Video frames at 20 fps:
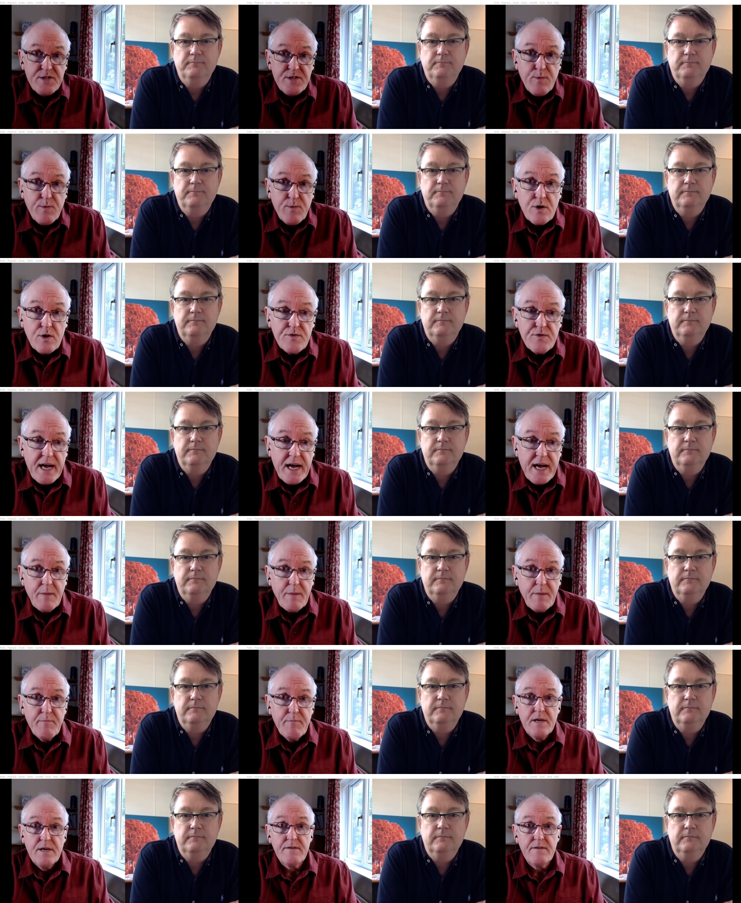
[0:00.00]
Speaker 1: possible? Could that
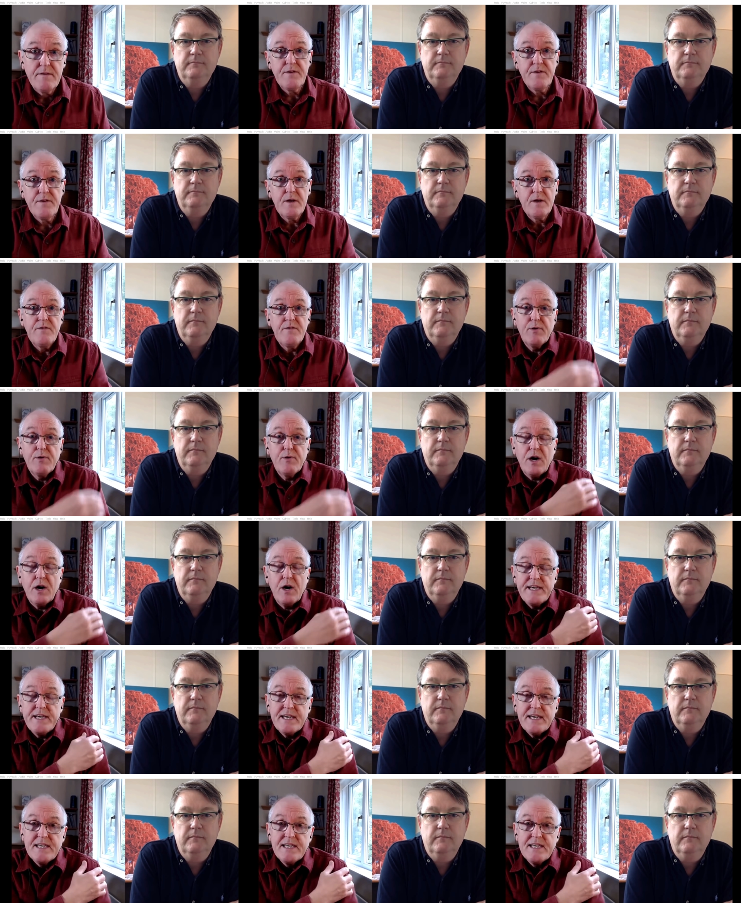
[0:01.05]
happen? If you if you put a
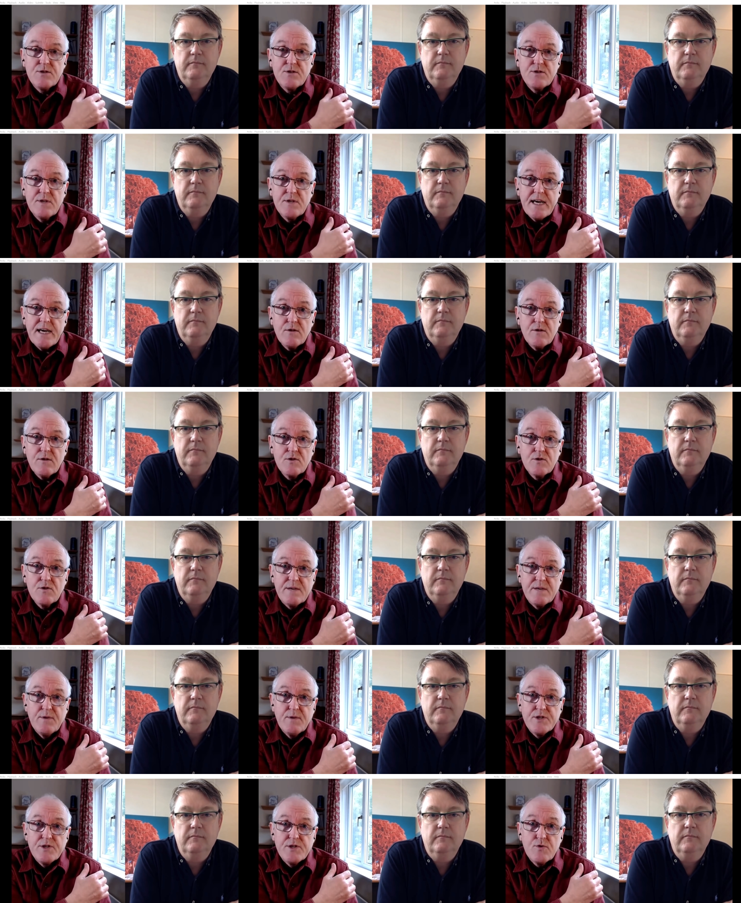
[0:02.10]
needle into a
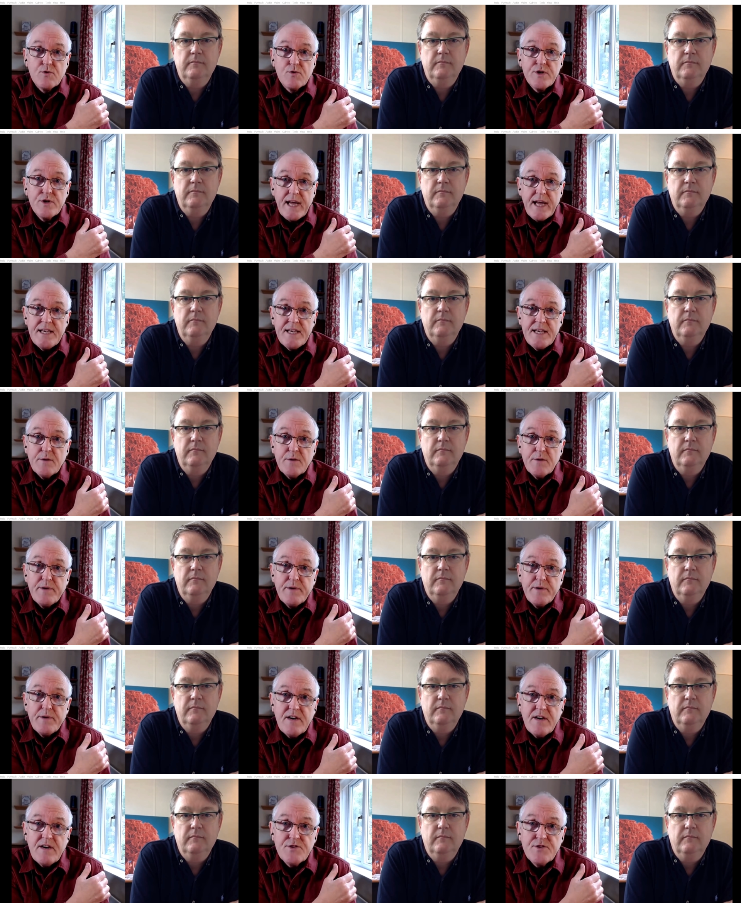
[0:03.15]
deltoid muscle, could it end up
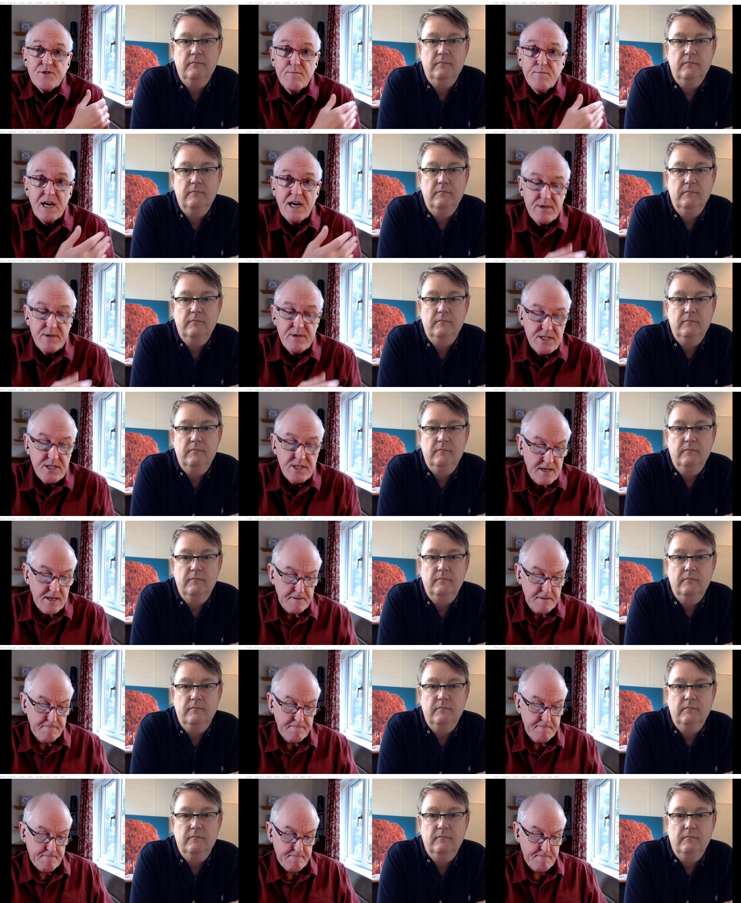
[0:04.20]
in a vessel by
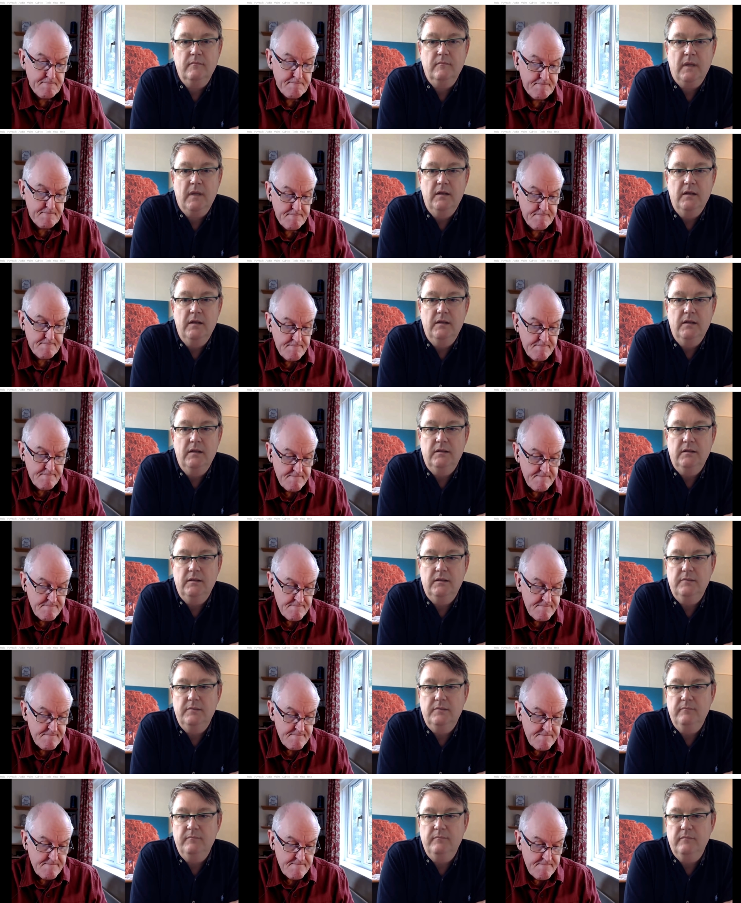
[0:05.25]
mistake?
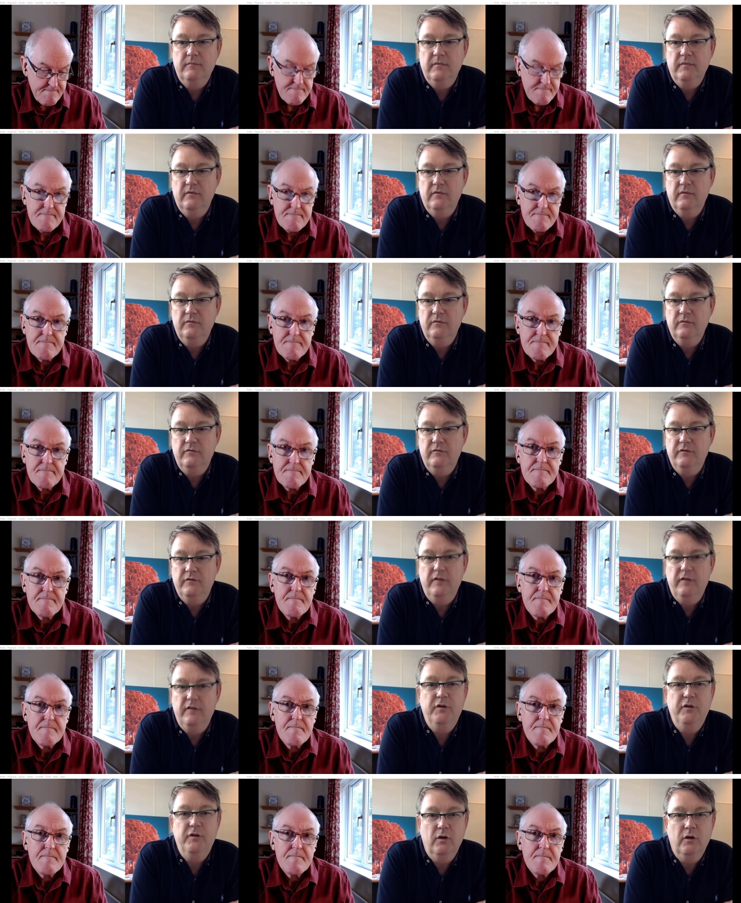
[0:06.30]
Speaker 2: Um, on
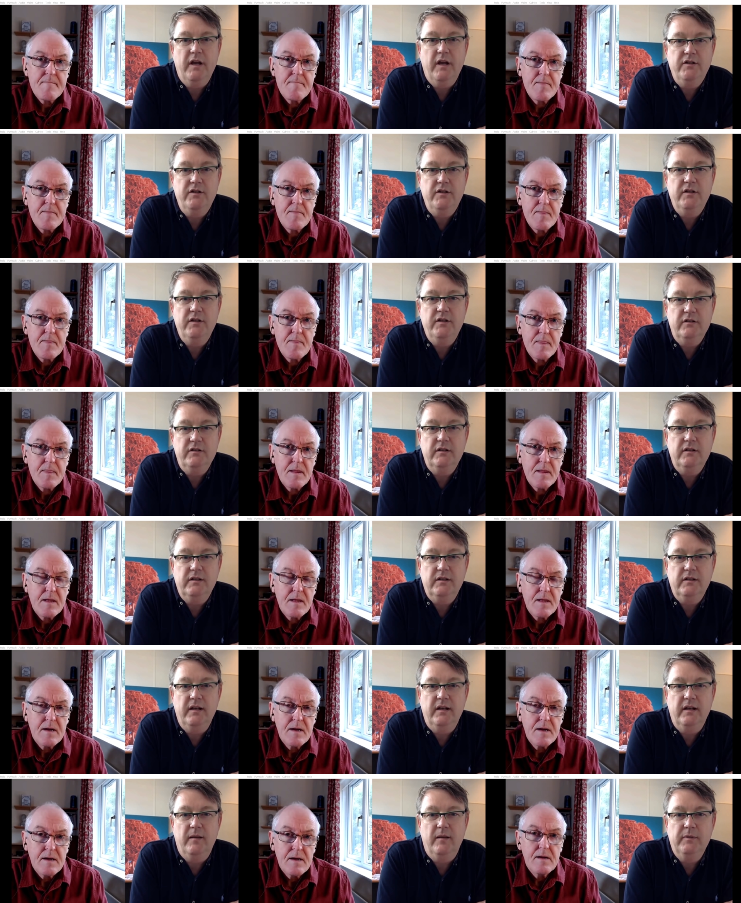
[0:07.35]
very few occasions it
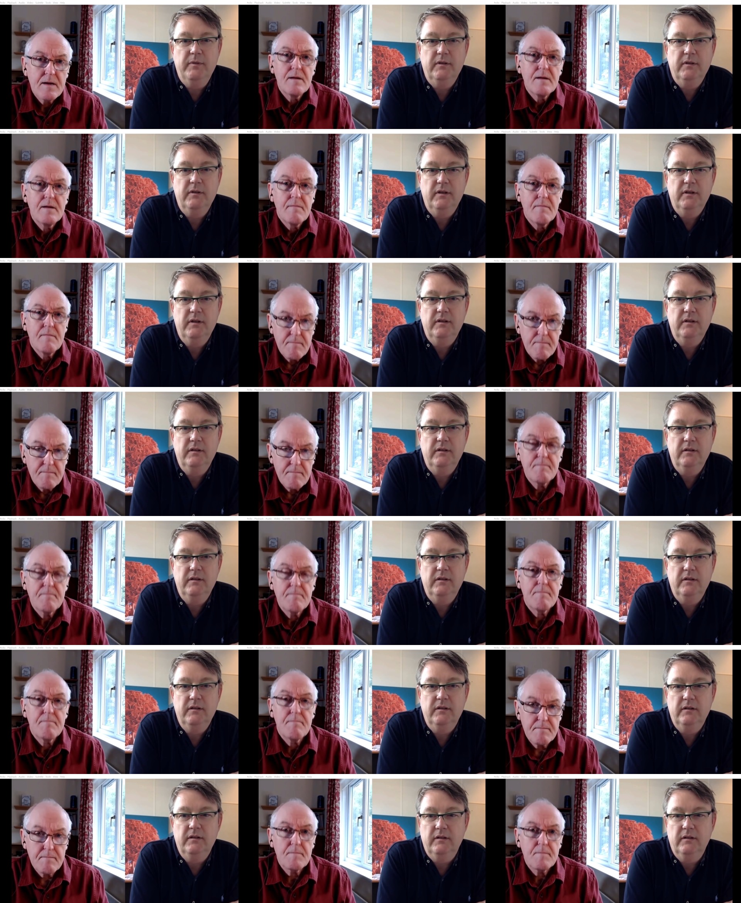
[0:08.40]
can happen, and,
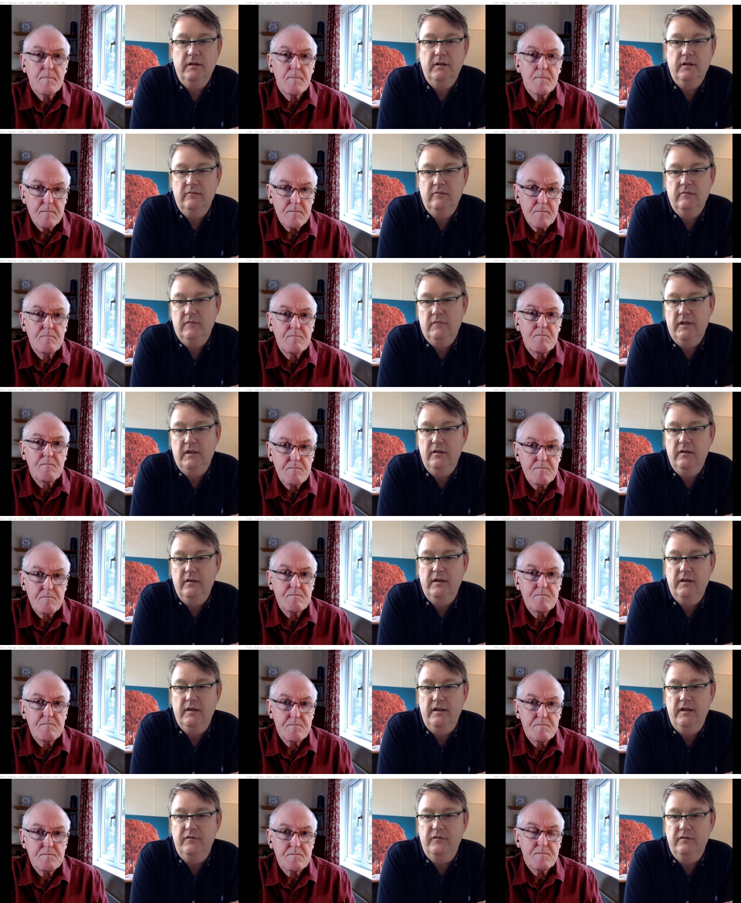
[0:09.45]
uh, and, and you
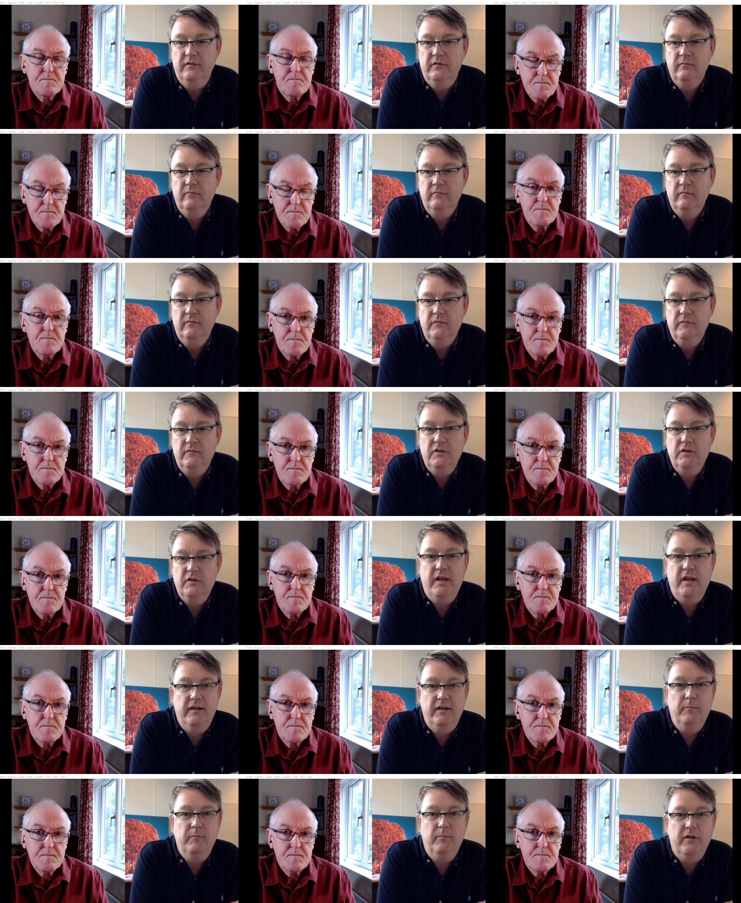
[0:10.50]
can even
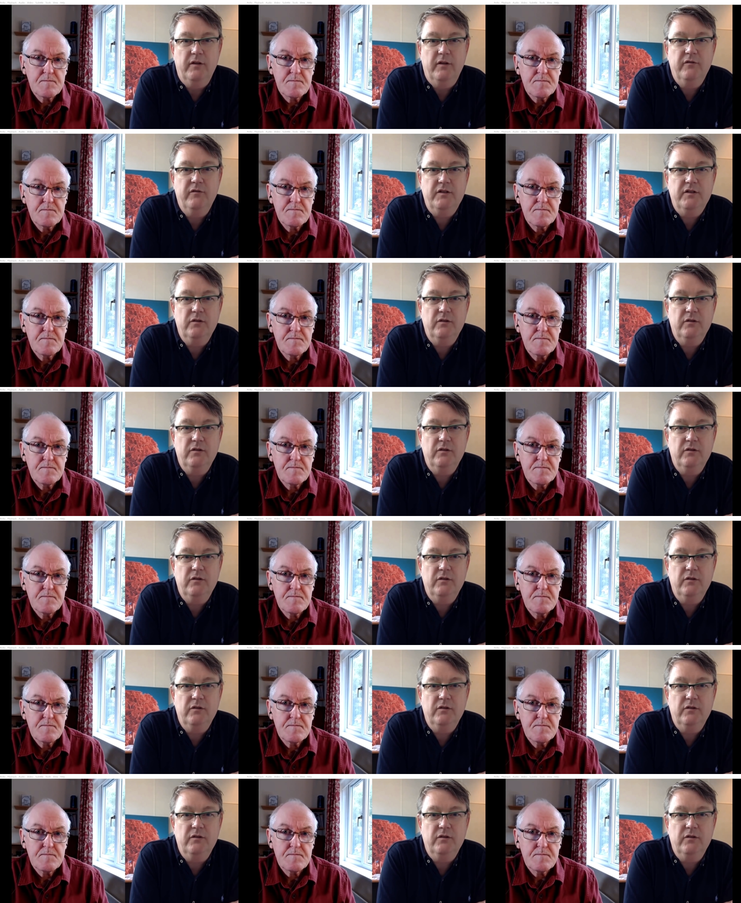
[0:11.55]
just hit a blood